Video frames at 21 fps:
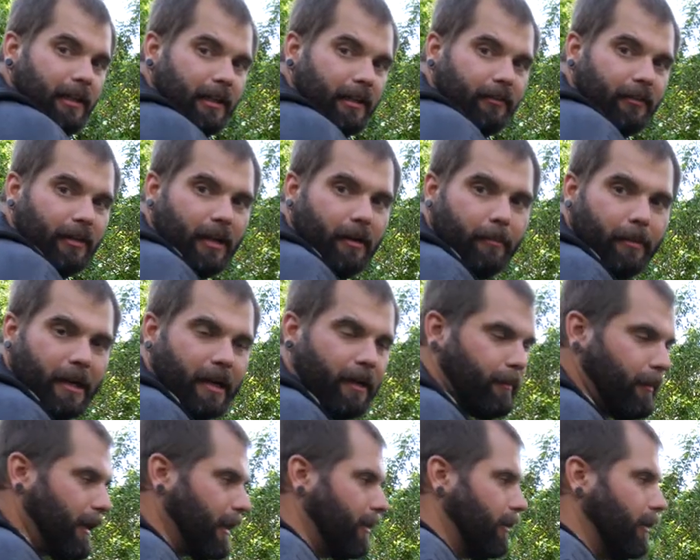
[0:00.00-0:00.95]
and I've got a
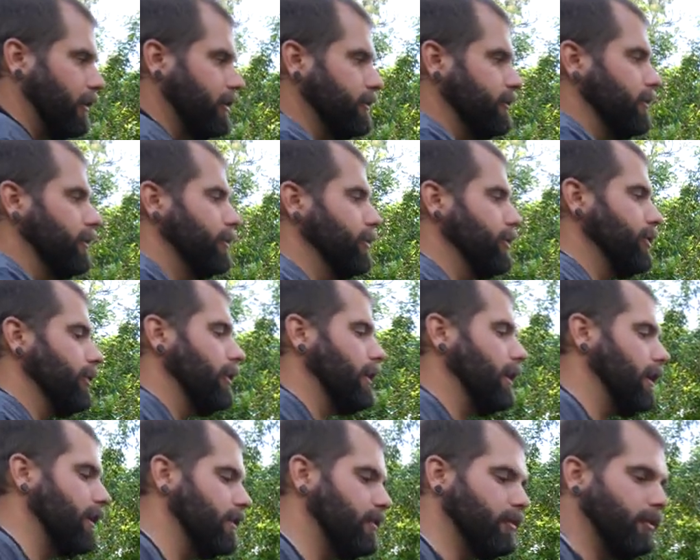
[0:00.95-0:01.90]
backpack on. So let me show you
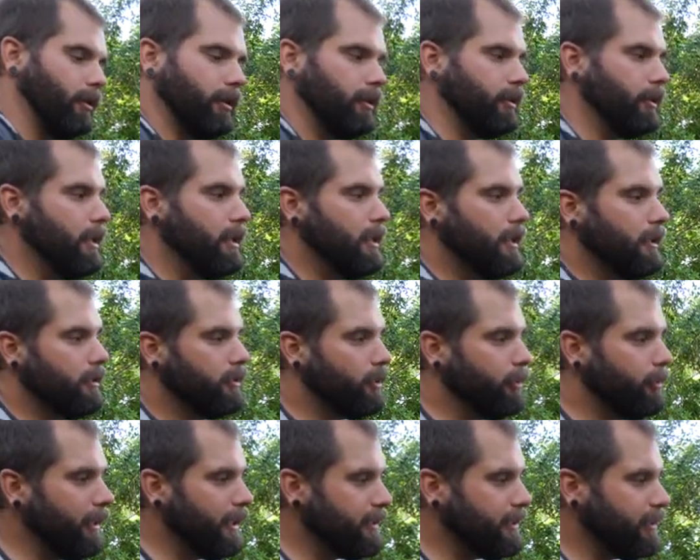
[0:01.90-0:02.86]
how this works.
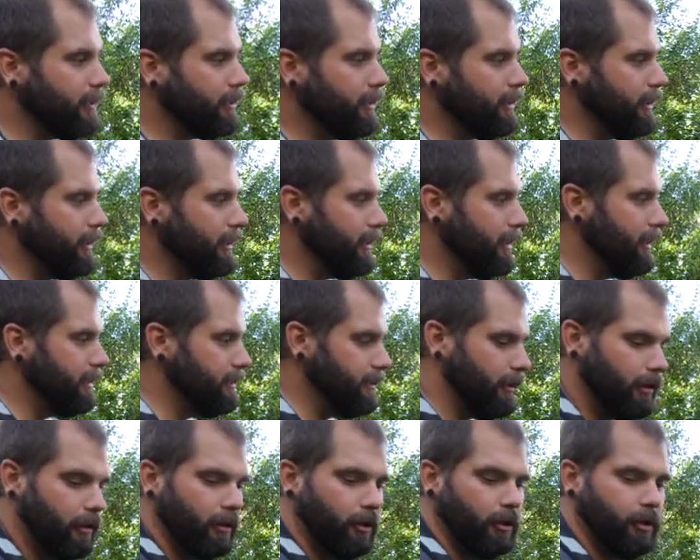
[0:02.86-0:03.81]
So basically these
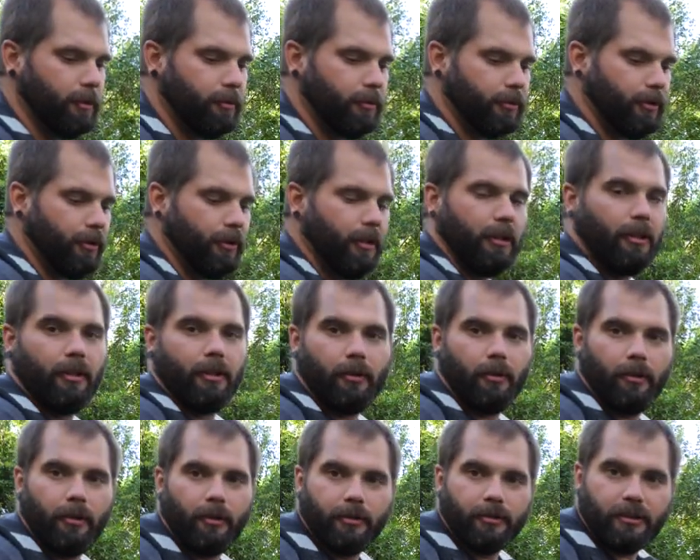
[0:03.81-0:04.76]
little loops,
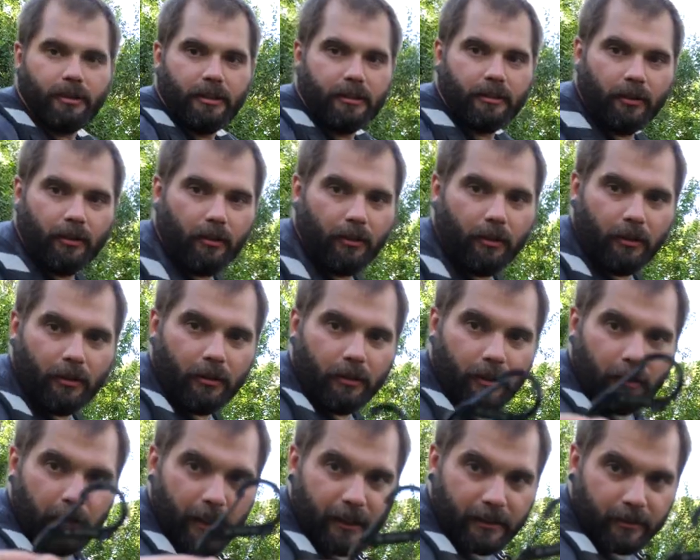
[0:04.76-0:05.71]
you would use these little
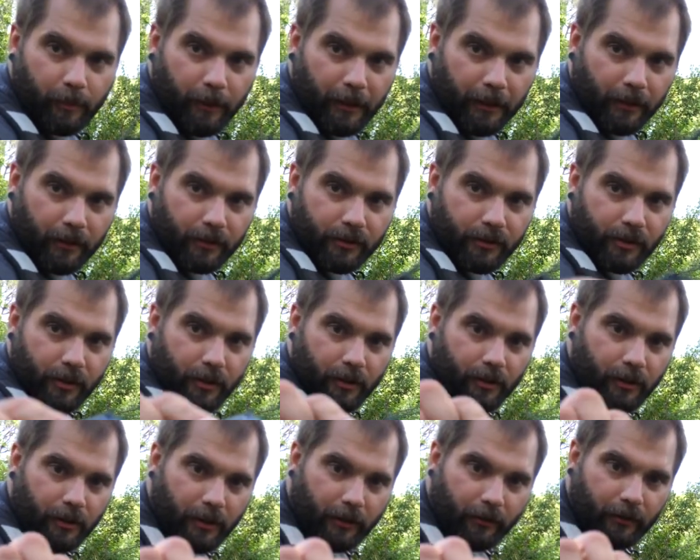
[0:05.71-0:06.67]
S-biners.
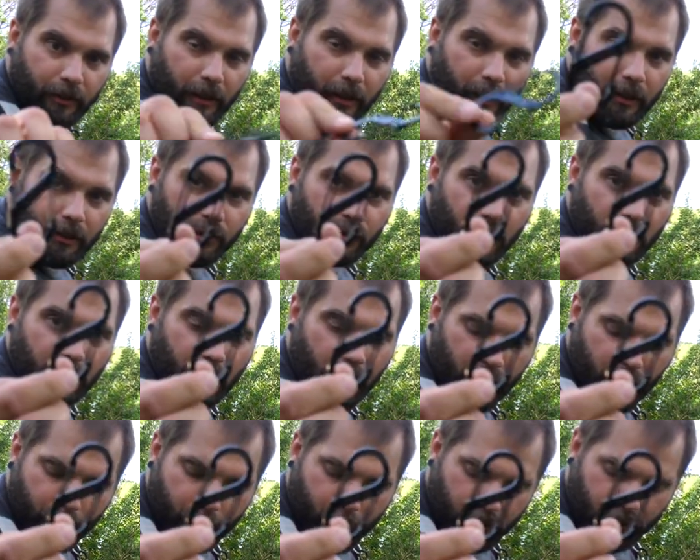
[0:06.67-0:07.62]
I usually
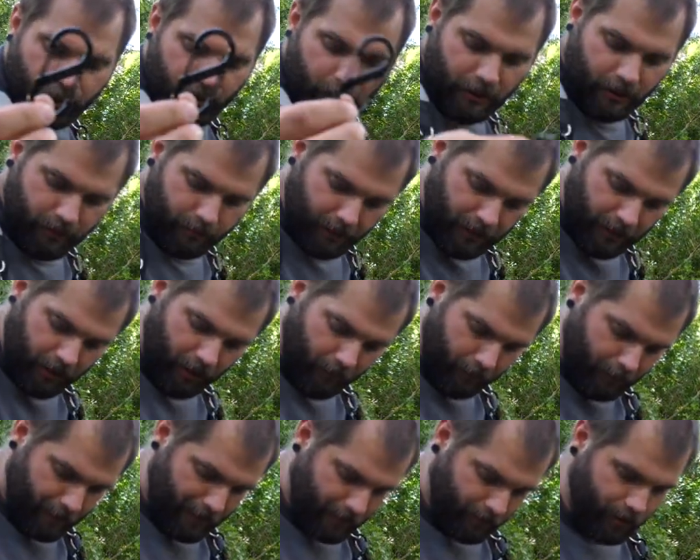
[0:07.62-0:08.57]
carry a bunch of these in my
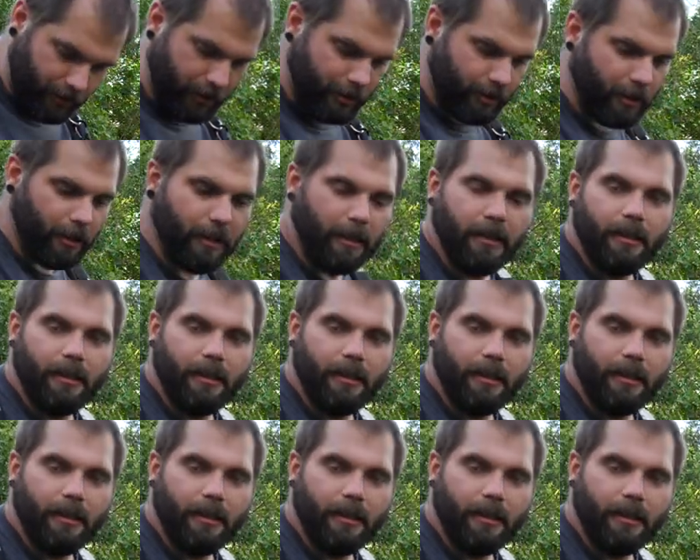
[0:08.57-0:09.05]
dump pouches.